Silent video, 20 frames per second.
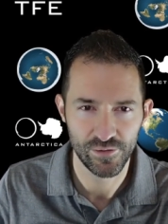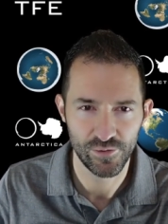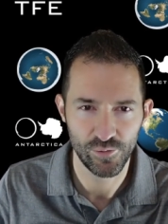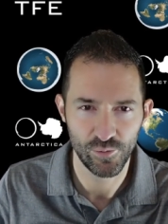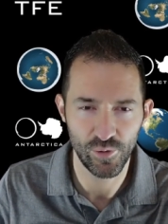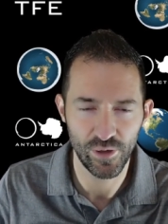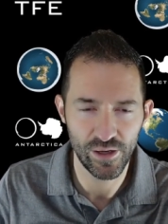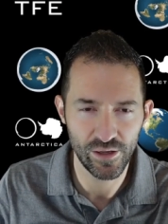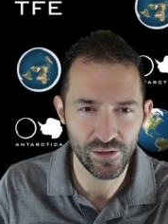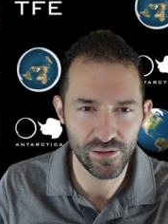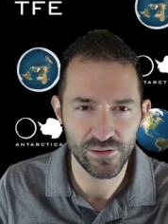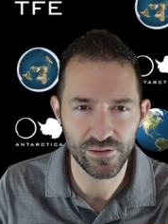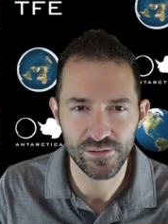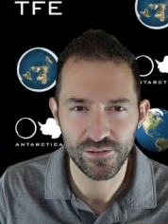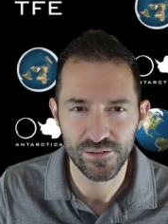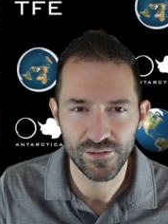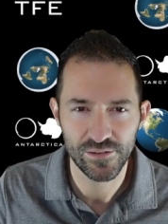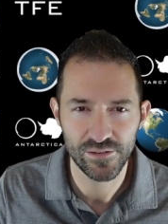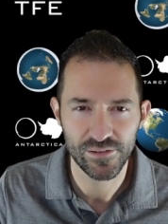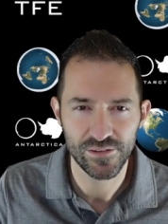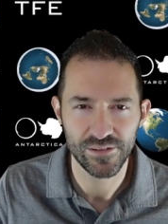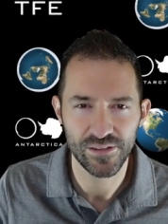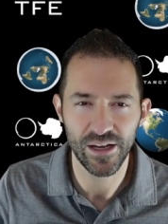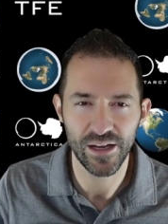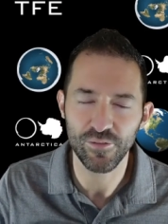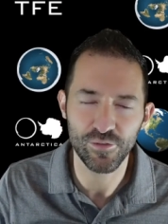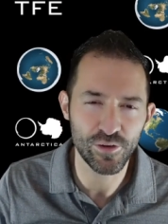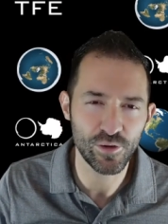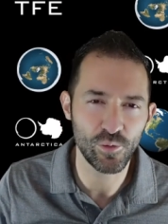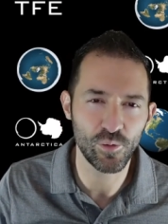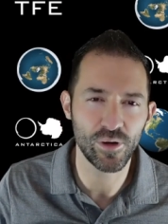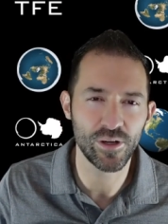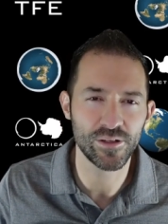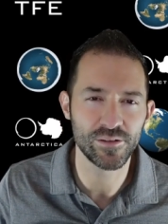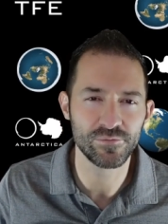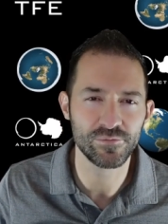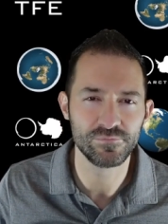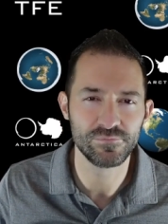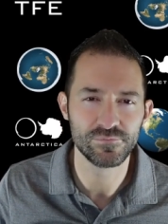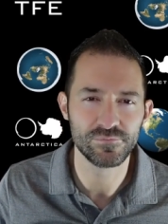Well,
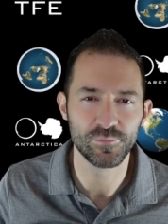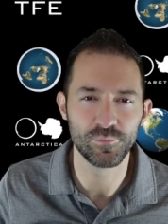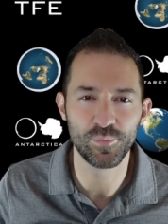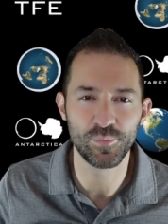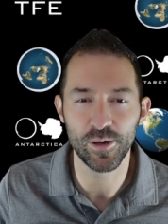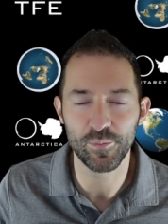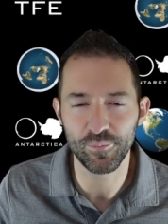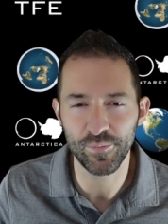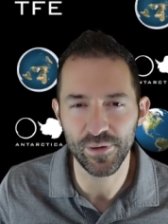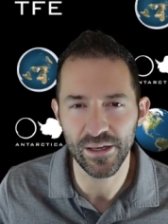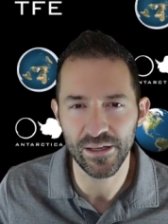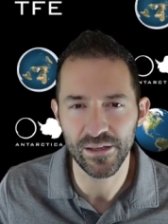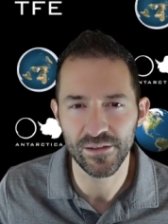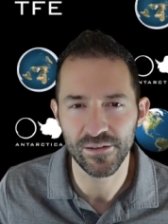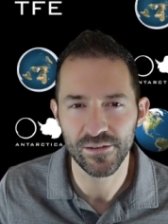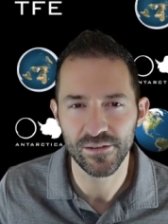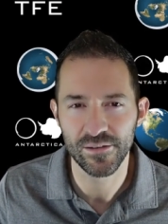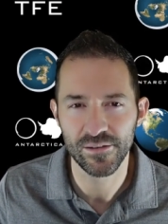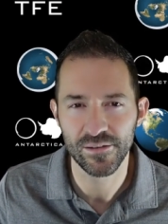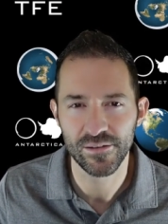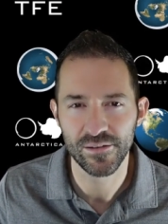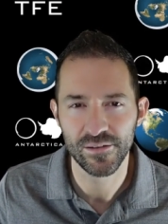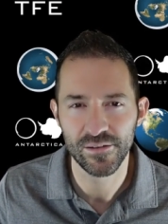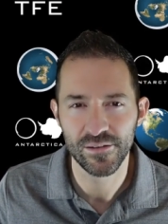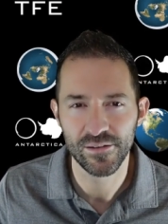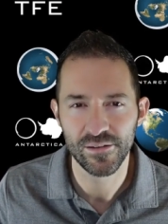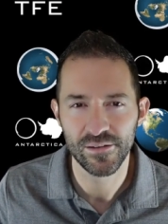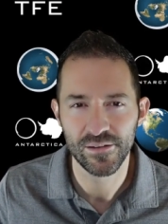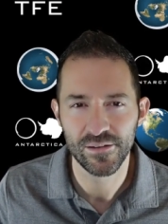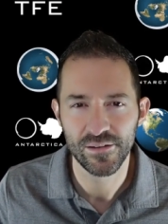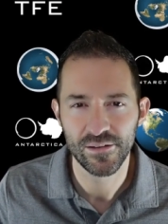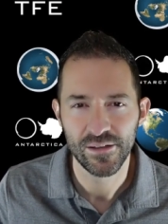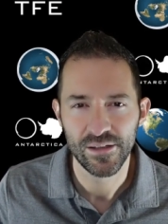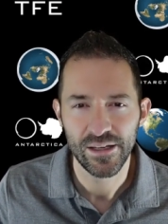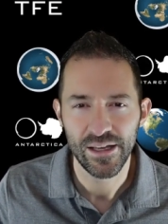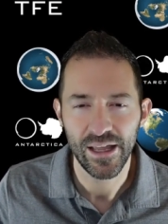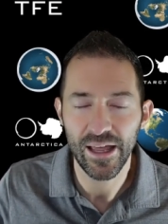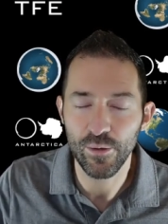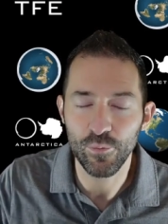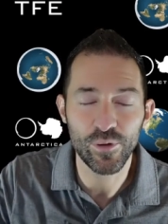everyone but me.
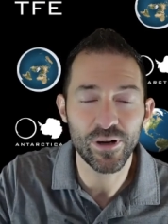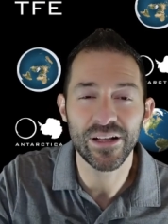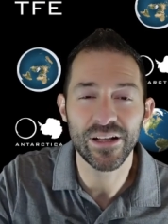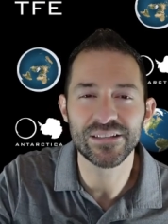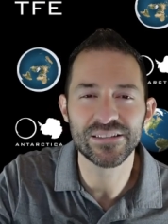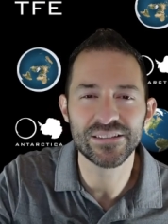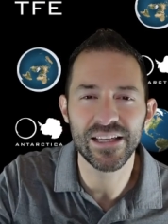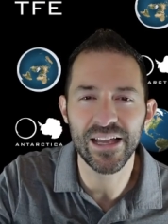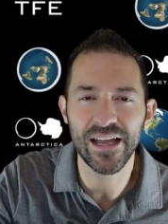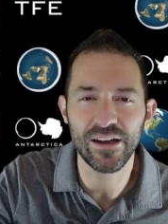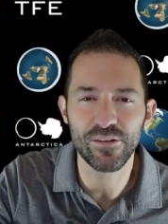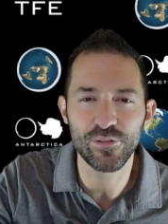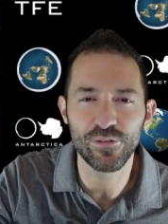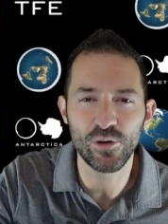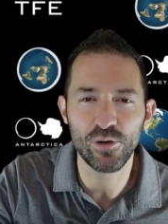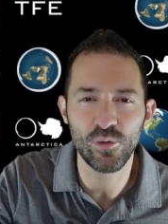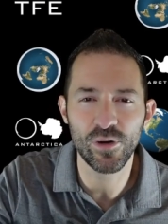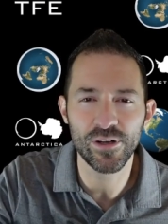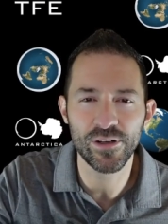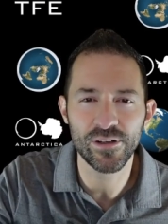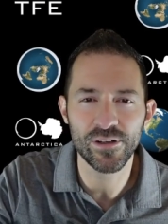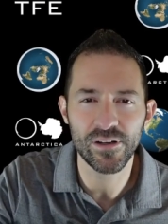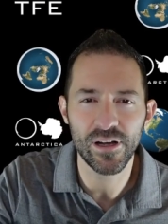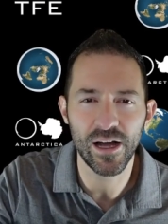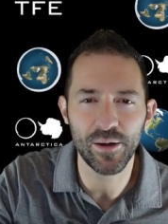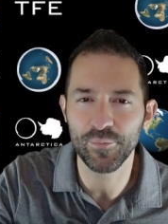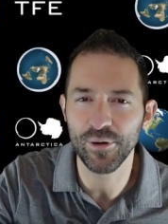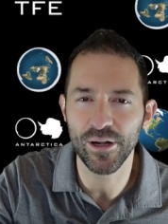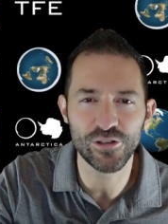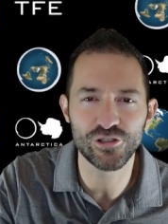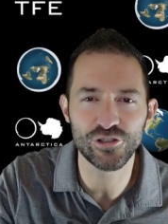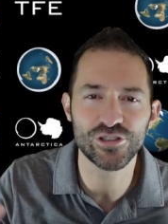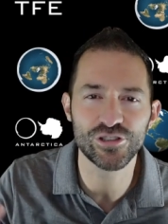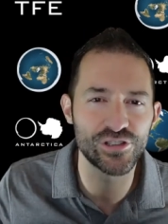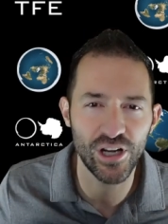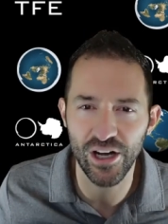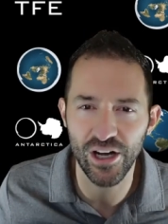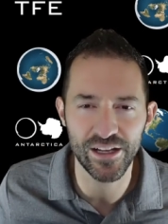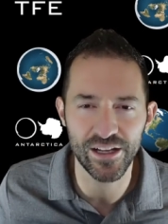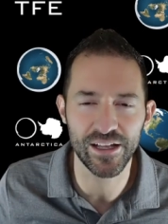And when I say everyone, I'm not just
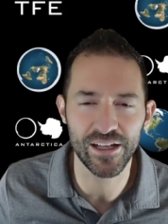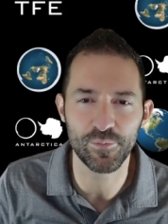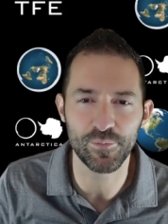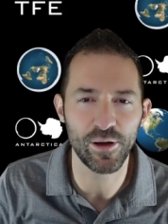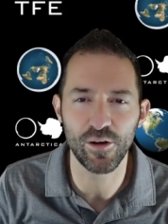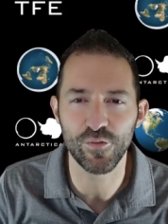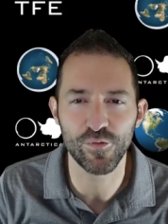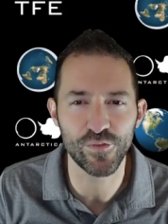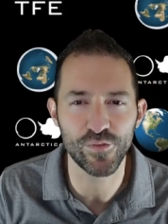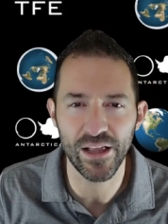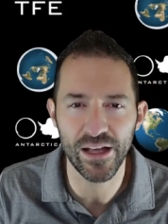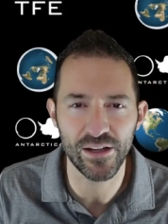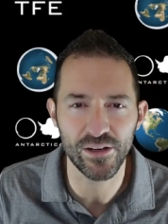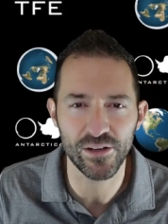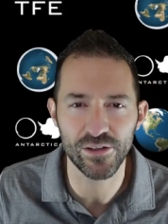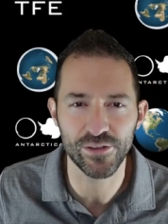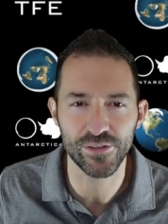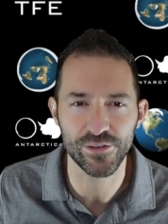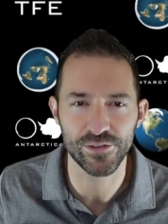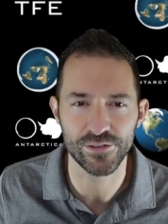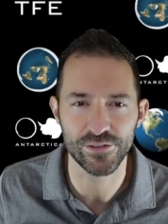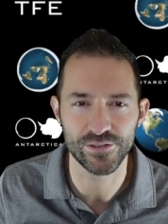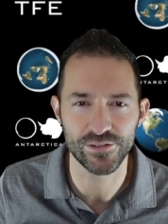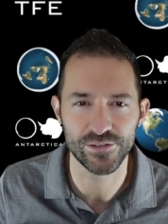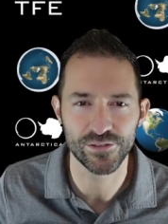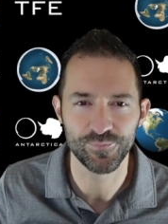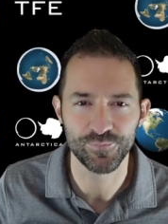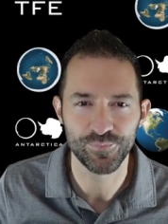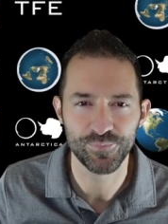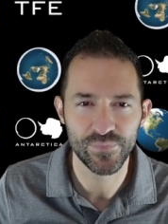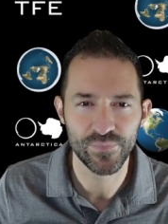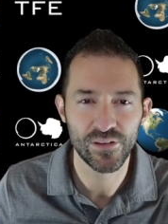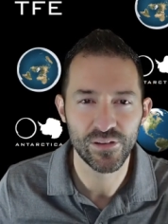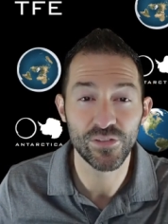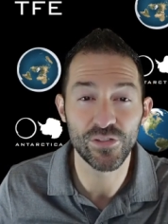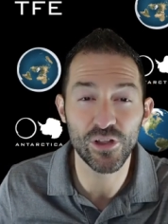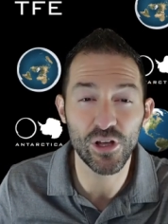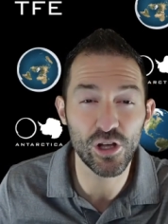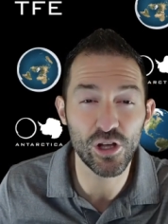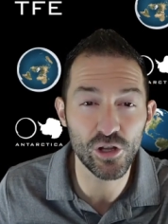talking about flat earthers.
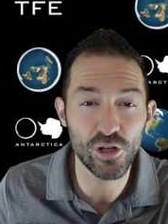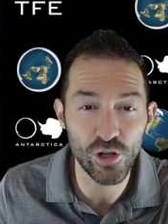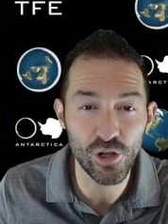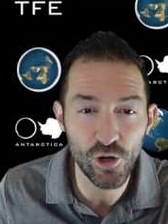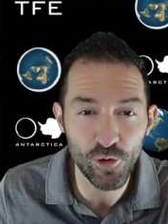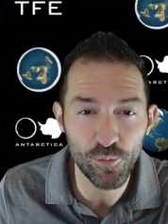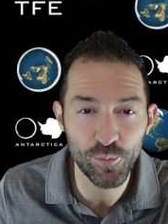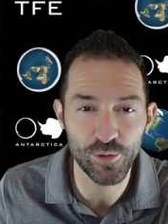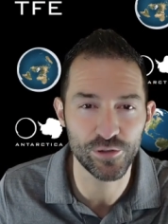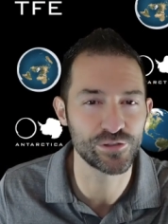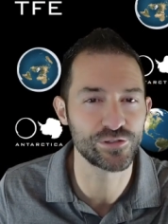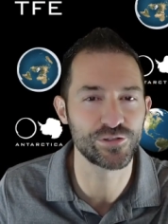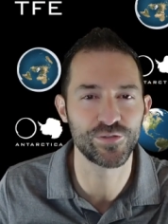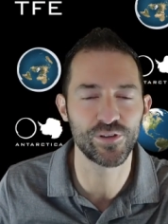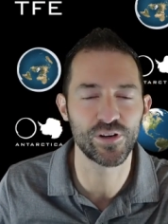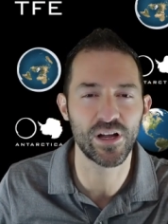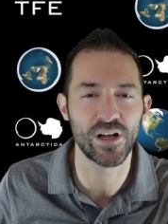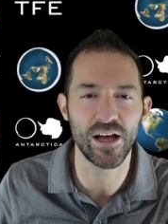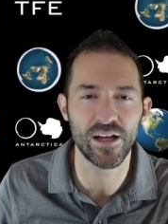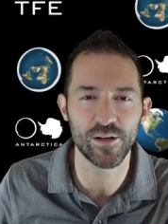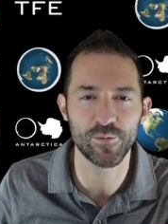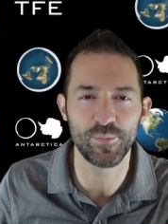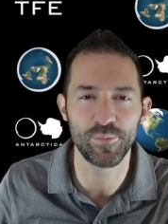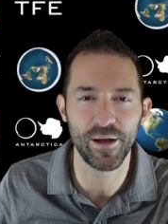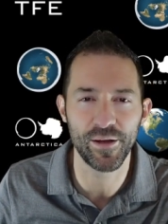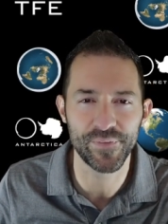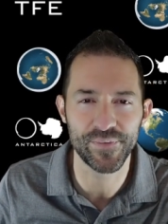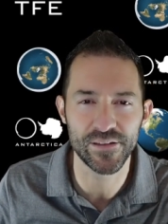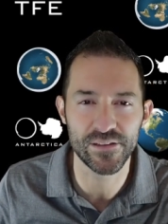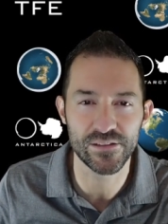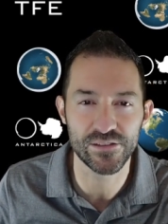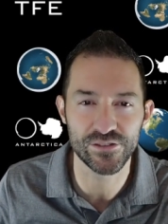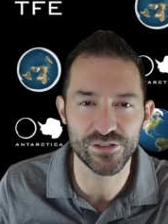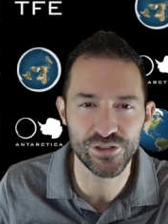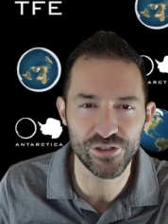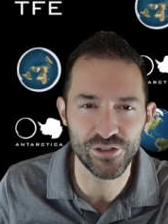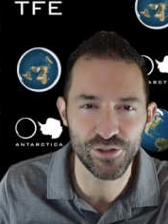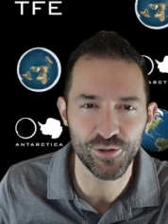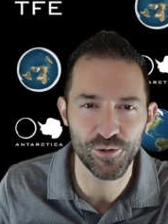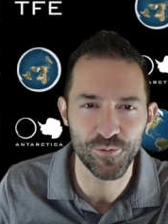The globers forgot about this
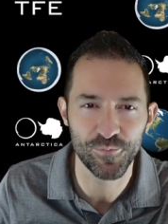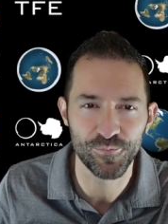too.